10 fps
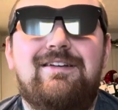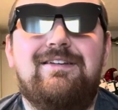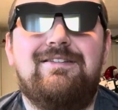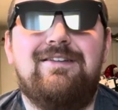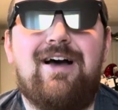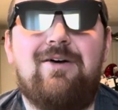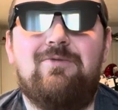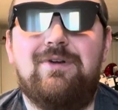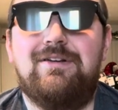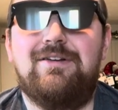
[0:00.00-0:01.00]

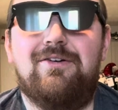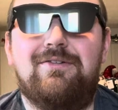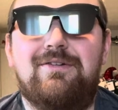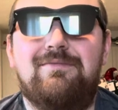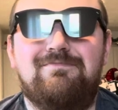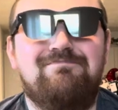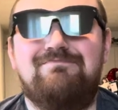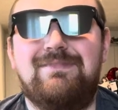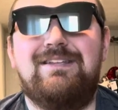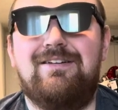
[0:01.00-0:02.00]

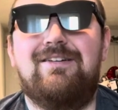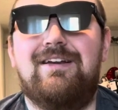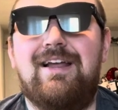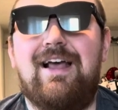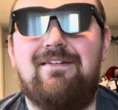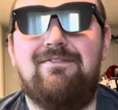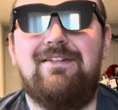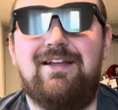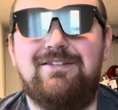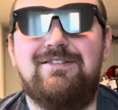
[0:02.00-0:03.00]
You're gonna have
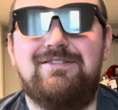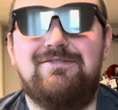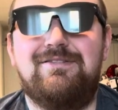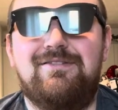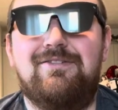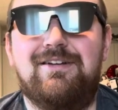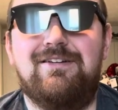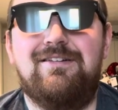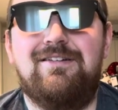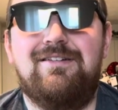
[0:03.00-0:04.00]
edge issues, okay?
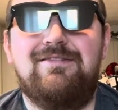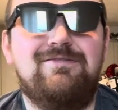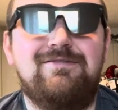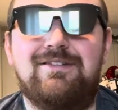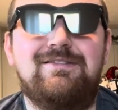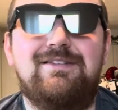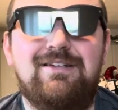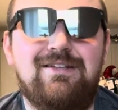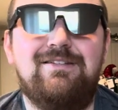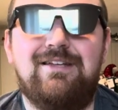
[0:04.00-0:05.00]
Just
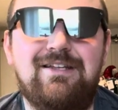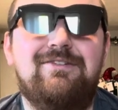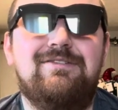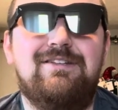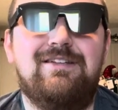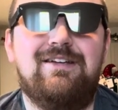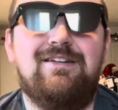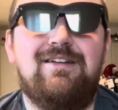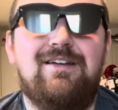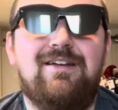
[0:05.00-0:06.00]
get used to that.
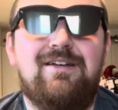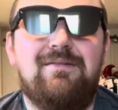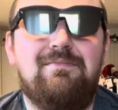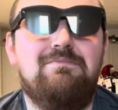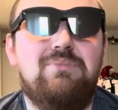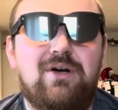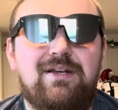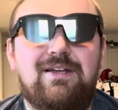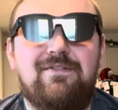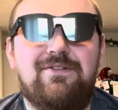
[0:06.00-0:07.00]
But
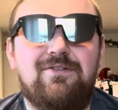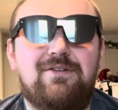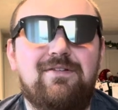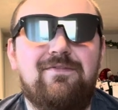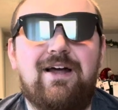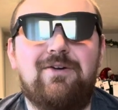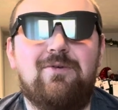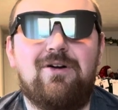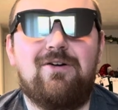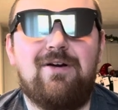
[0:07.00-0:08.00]
if you can find a
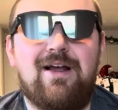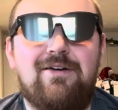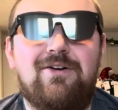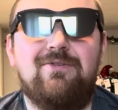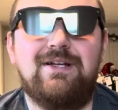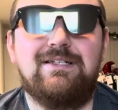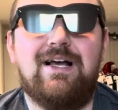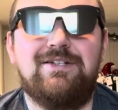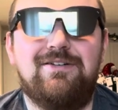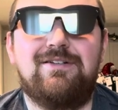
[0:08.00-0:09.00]
workaround or
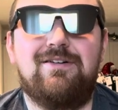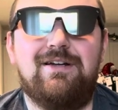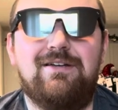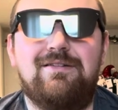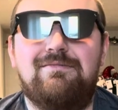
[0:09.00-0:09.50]
resize your screen,